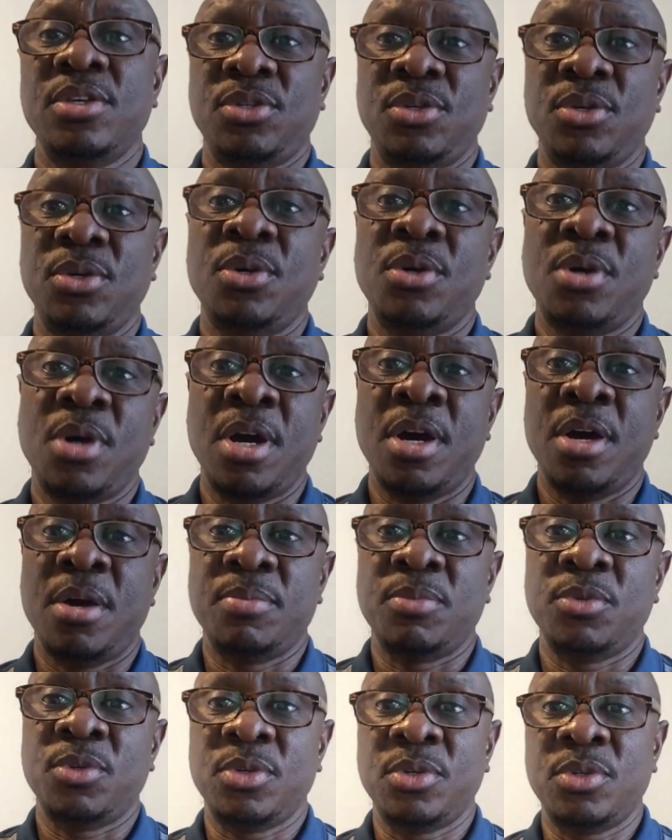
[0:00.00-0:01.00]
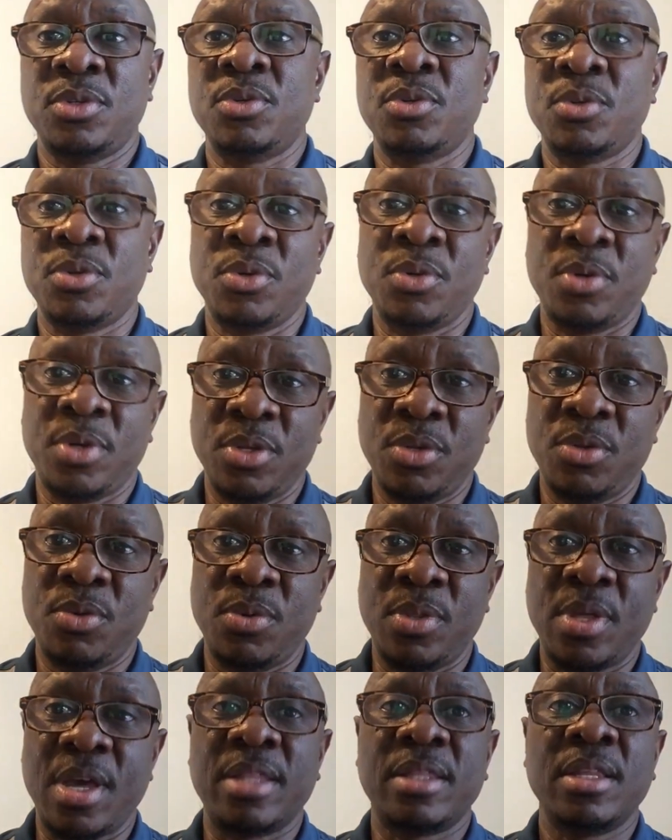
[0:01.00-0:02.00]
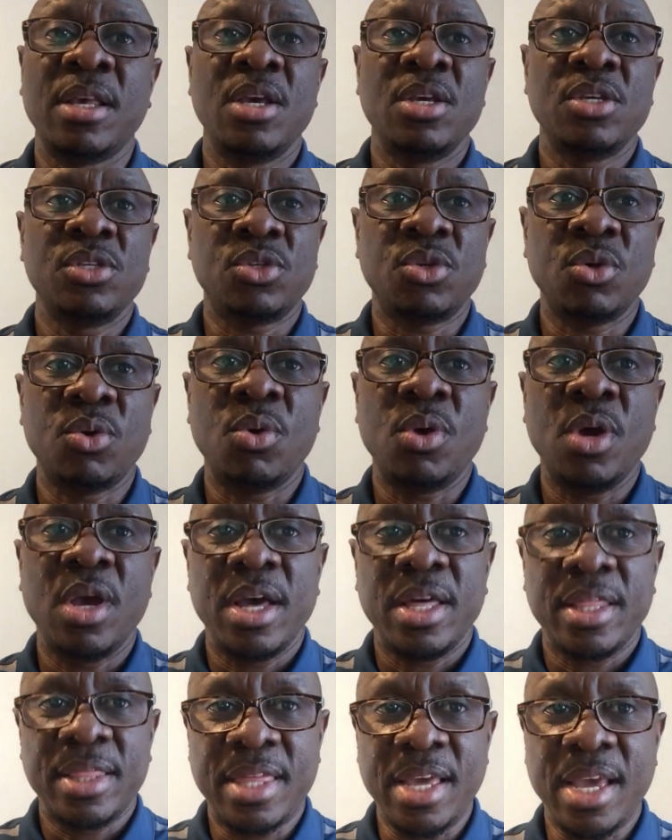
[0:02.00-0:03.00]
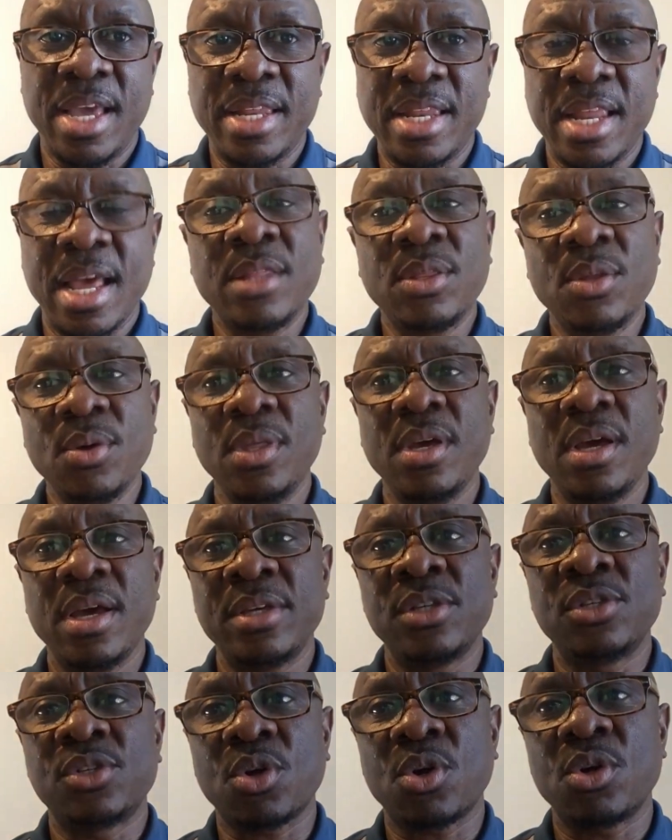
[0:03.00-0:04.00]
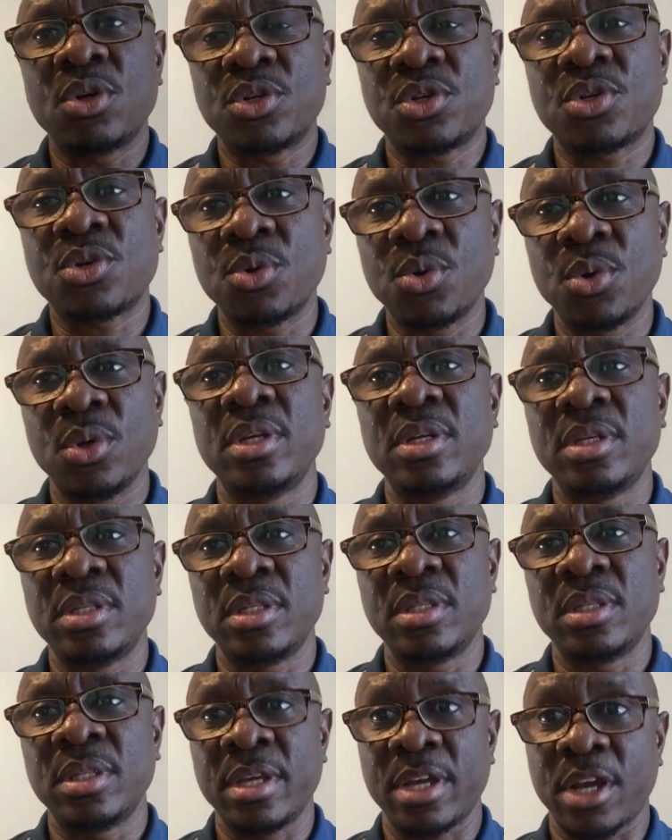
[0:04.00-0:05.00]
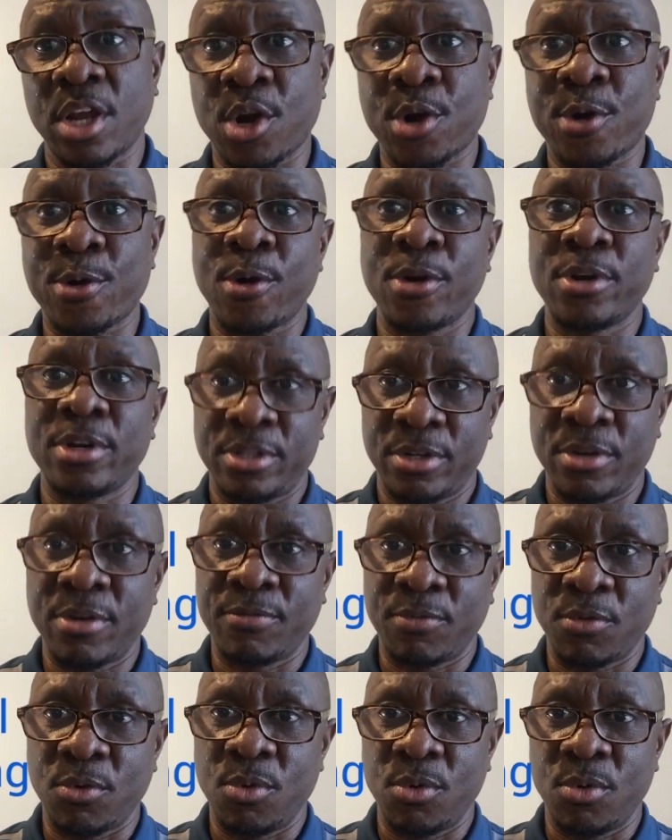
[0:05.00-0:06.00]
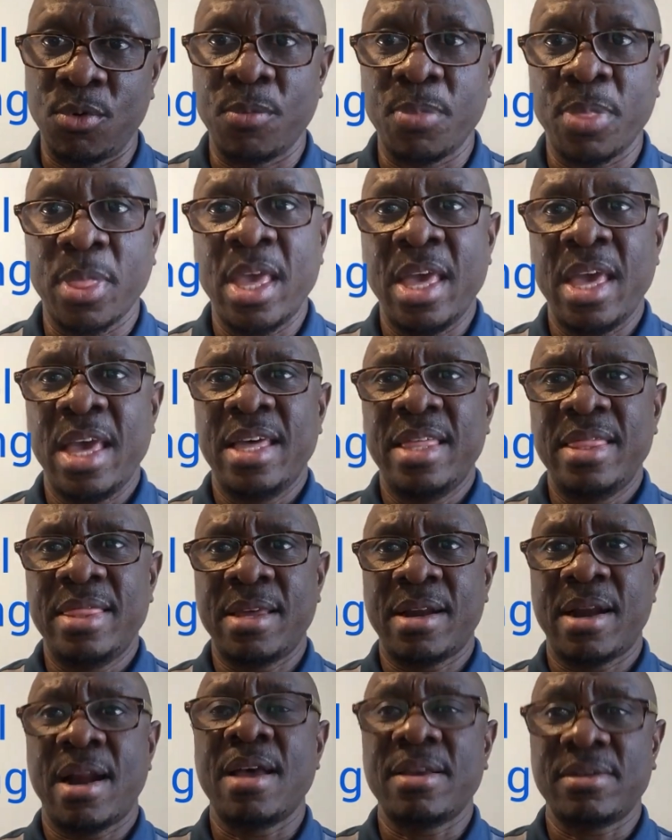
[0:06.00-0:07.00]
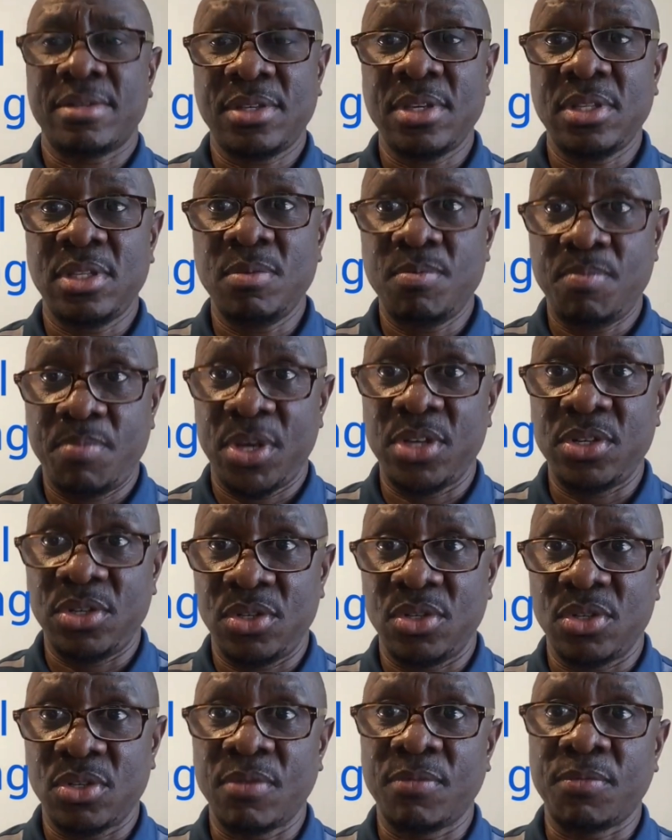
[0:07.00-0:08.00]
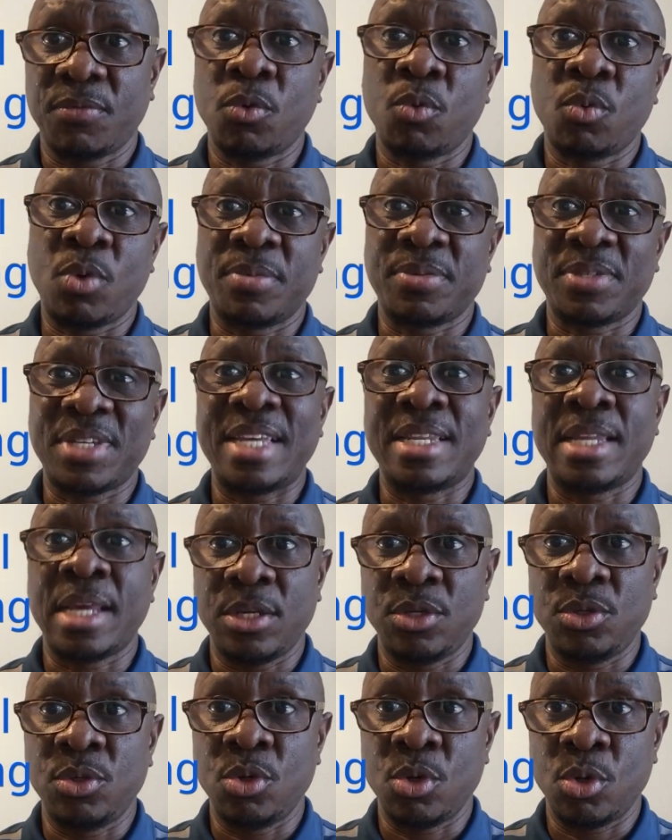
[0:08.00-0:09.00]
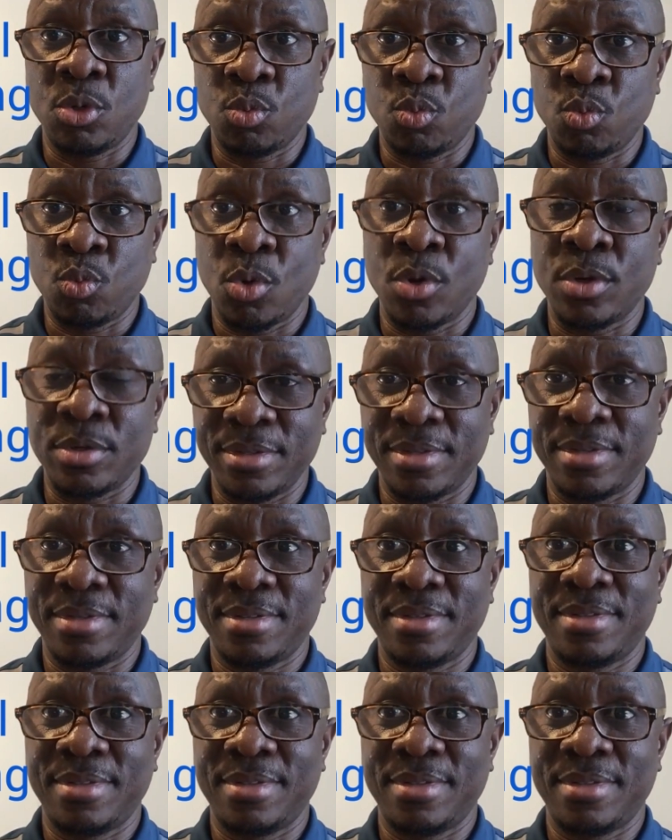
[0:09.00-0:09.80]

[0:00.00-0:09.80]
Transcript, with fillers: so um, you, you, you can do that. So then another is controlling the crawling of Google. There are certain pages of your website that you don't want